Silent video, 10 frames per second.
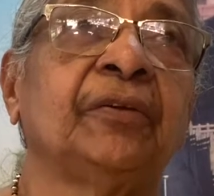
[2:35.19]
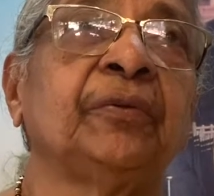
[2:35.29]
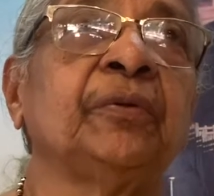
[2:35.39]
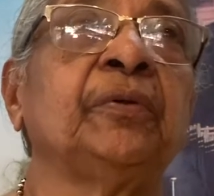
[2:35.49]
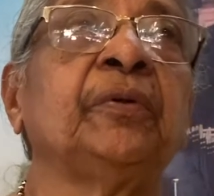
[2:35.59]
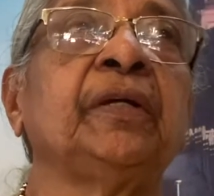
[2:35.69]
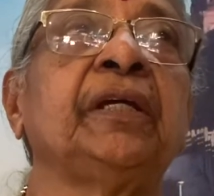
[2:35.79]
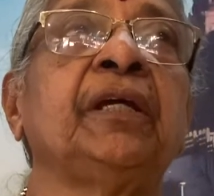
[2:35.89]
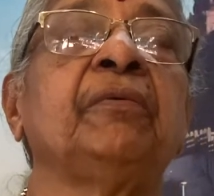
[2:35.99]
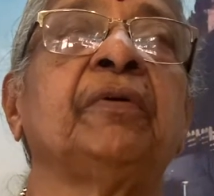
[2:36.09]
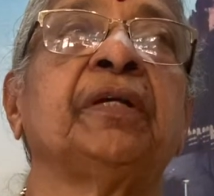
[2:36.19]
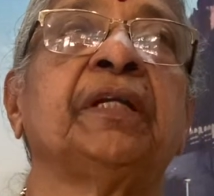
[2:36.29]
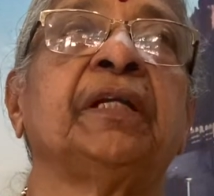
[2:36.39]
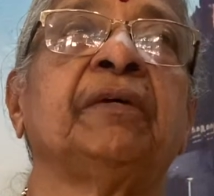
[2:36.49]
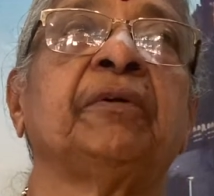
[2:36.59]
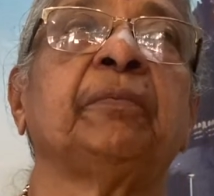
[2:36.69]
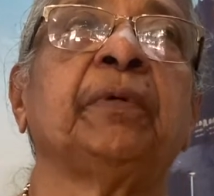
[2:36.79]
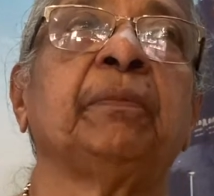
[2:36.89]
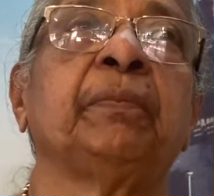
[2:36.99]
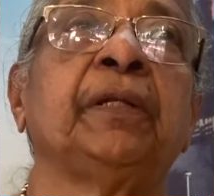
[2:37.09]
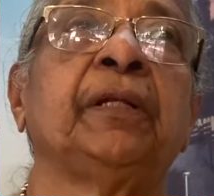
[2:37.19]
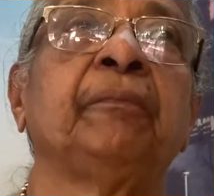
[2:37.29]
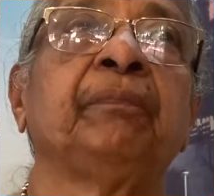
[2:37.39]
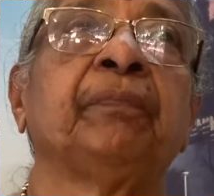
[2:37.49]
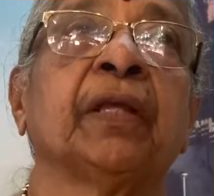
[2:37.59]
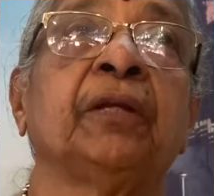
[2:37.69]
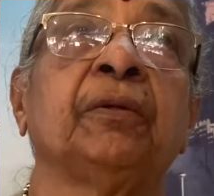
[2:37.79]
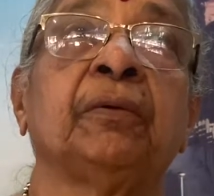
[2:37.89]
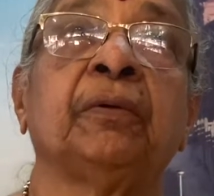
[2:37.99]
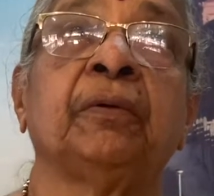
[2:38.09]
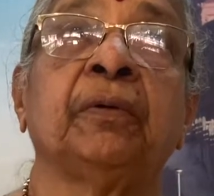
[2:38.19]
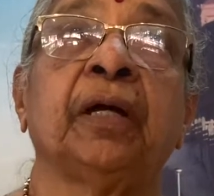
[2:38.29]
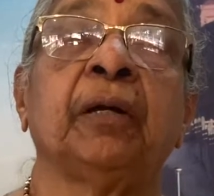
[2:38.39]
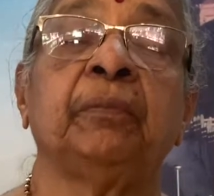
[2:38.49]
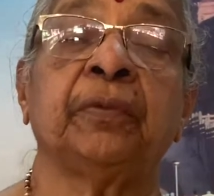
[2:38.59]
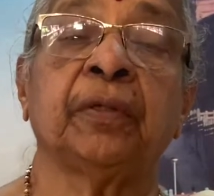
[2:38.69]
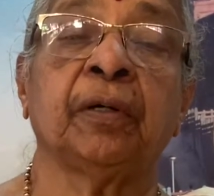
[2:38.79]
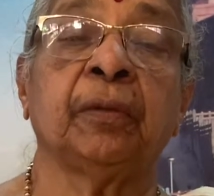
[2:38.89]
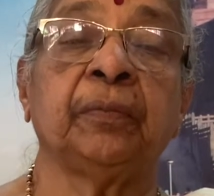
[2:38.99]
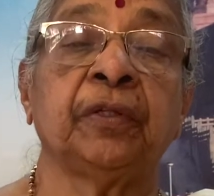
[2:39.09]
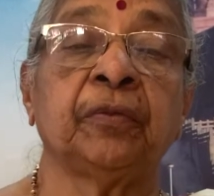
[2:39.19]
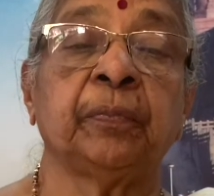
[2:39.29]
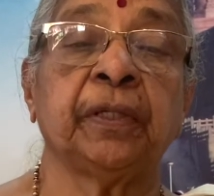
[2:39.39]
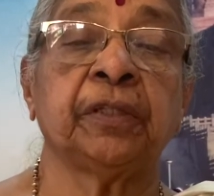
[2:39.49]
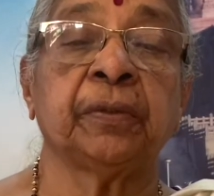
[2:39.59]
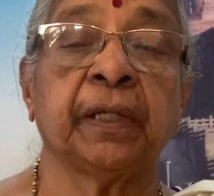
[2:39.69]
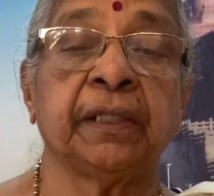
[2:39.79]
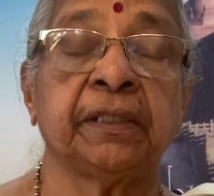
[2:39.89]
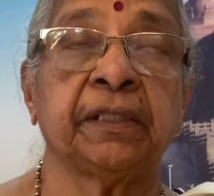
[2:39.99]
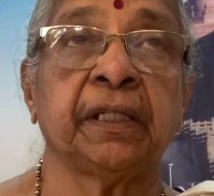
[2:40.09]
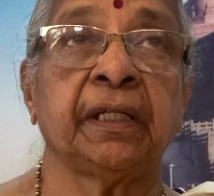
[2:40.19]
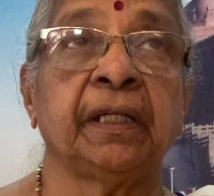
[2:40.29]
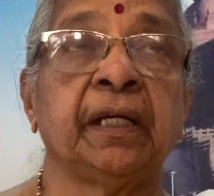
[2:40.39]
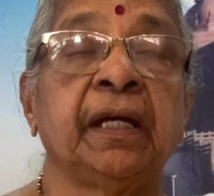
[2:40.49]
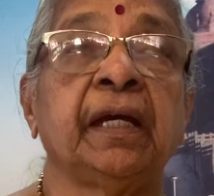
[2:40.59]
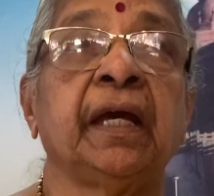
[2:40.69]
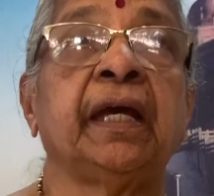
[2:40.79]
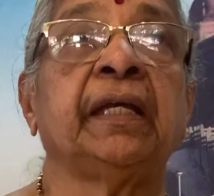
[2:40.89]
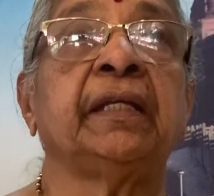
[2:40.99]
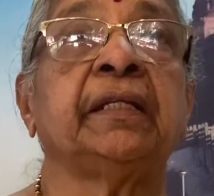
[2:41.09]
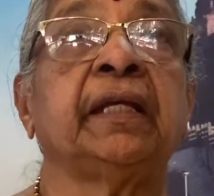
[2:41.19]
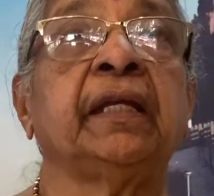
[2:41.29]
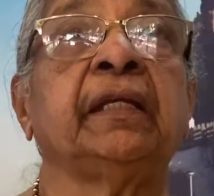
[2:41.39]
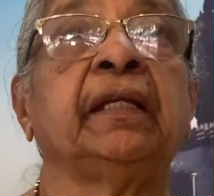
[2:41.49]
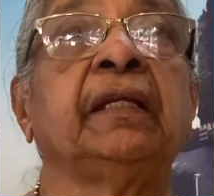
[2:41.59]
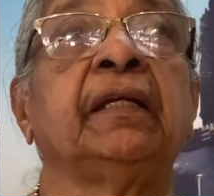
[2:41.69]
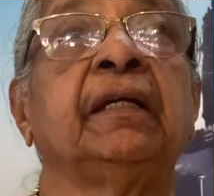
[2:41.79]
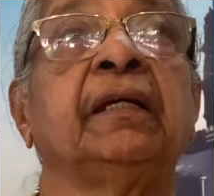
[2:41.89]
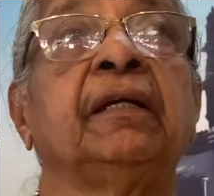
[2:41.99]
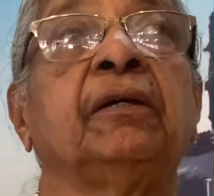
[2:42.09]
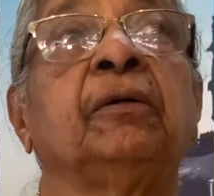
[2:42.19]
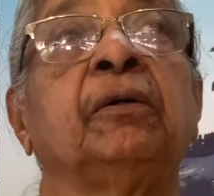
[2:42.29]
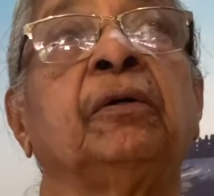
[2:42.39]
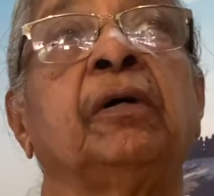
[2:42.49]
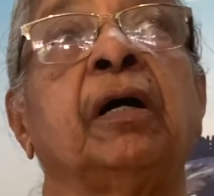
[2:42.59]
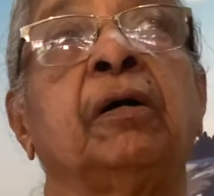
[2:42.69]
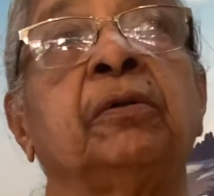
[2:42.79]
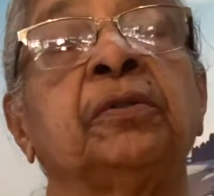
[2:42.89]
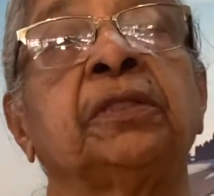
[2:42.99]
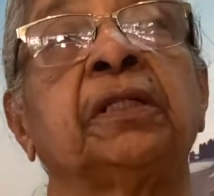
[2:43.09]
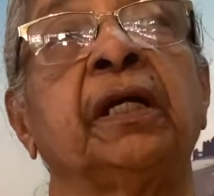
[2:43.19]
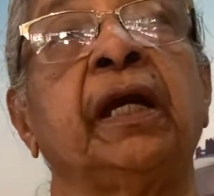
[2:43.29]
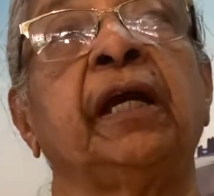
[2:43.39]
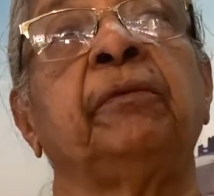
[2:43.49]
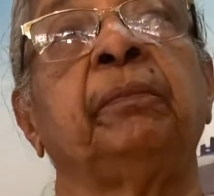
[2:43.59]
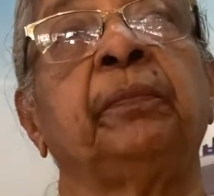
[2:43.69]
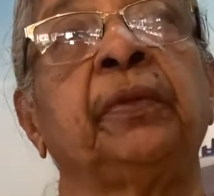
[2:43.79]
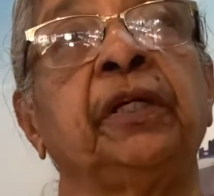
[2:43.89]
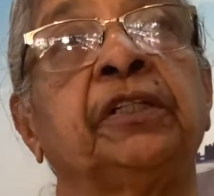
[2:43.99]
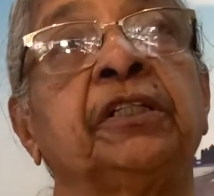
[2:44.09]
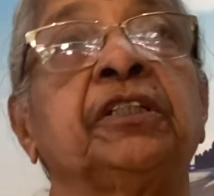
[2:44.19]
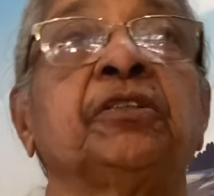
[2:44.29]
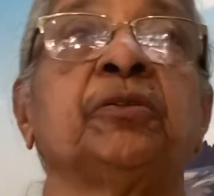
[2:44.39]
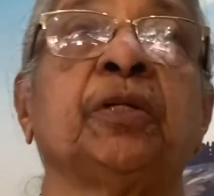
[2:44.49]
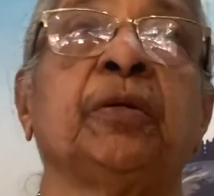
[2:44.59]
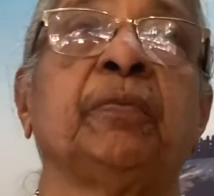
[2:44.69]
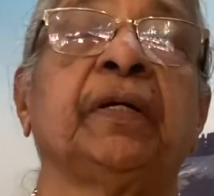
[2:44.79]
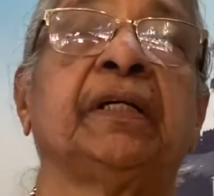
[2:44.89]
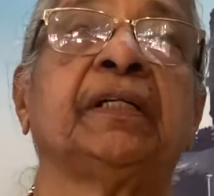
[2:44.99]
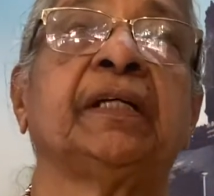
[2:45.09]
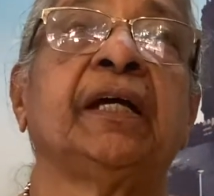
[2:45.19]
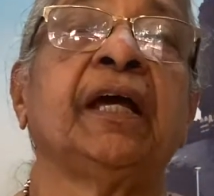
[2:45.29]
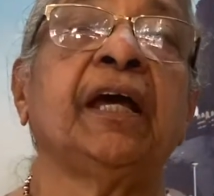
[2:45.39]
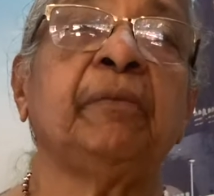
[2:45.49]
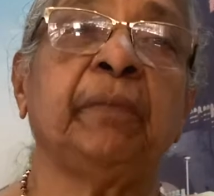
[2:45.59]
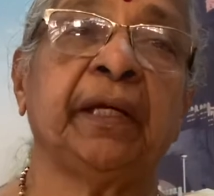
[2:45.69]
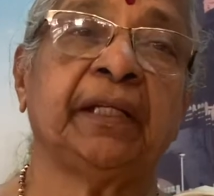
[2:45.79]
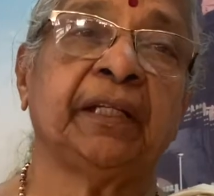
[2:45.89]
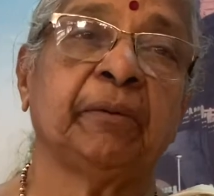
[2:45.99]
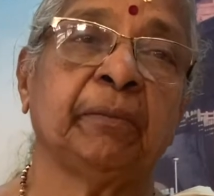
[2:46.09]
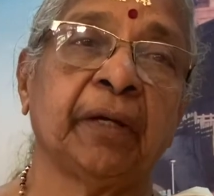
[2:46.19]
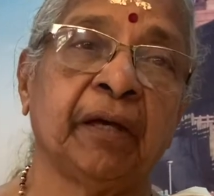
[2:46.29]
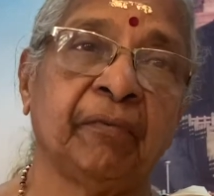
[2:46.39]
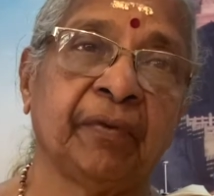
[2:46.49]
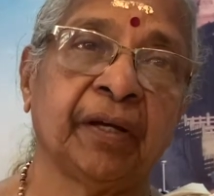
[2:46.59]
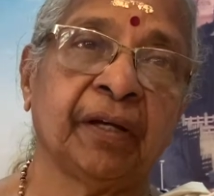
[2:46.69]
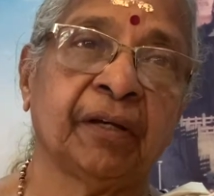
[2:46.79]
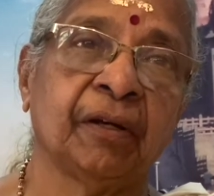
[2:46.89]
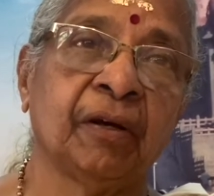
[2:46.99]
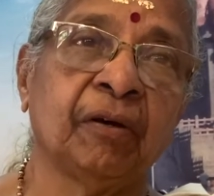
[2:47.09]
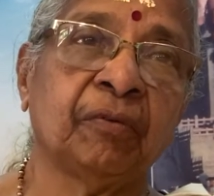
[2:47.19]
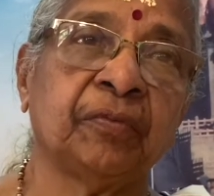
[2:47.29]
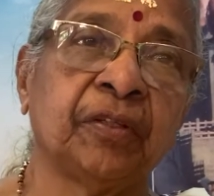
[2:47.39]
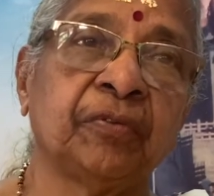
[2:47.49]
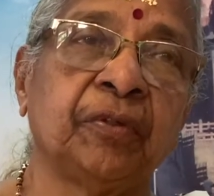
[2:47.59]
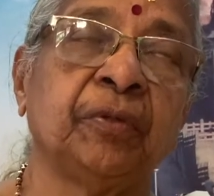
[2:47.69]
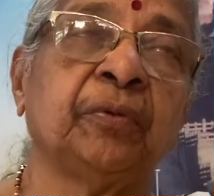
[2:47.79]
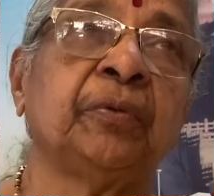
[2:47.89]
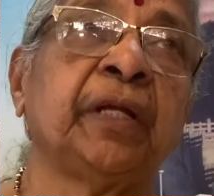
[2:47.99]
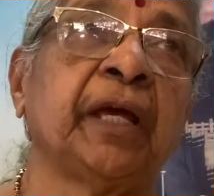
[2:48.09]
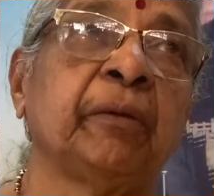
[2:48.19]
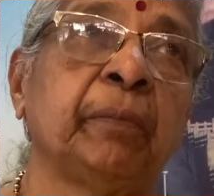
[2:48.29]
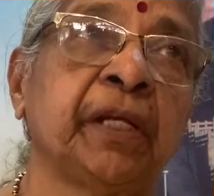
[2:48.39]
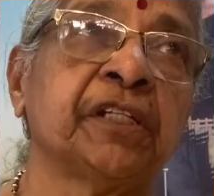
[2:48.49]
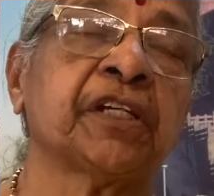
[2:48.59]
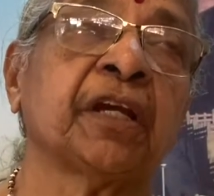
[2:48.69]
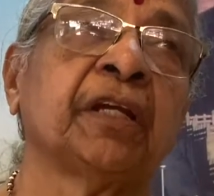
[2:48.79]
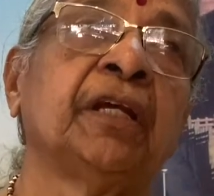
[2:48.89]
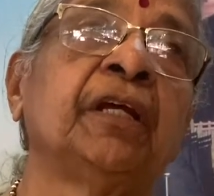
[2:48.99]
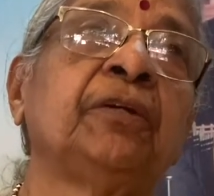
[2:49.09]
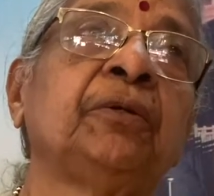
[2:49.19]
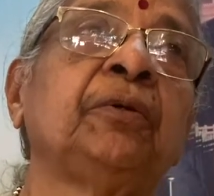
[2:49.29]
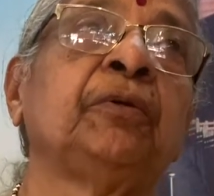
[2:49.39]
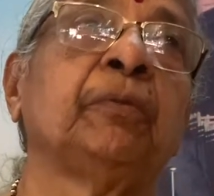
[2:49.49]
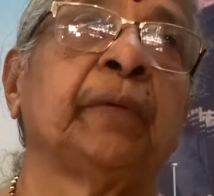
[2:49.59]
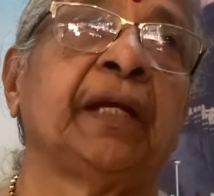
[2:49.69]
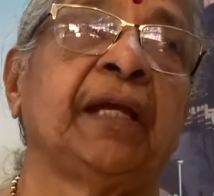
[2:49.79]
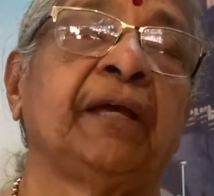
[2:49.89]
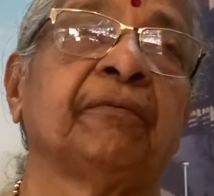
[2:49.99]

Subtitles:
So he wanted our people to absorb this spirituality and then go out and preach it to the world and make them aware of this new dimension to human life.